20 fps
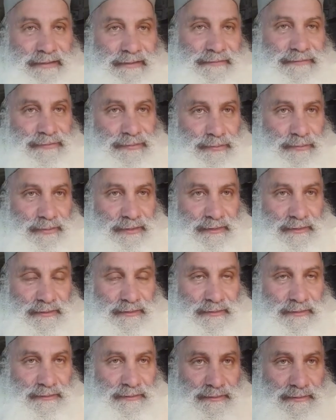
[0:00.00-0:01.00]
if you will.
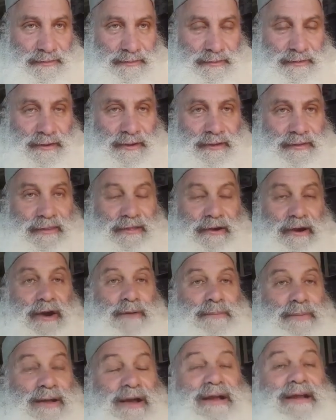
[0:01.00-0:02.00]
That our
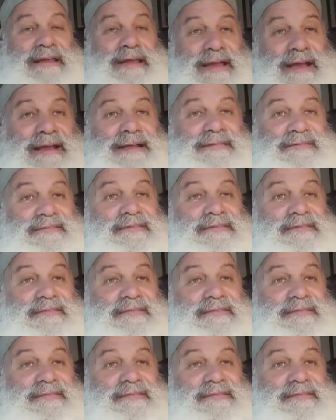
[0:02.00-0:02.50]
body has to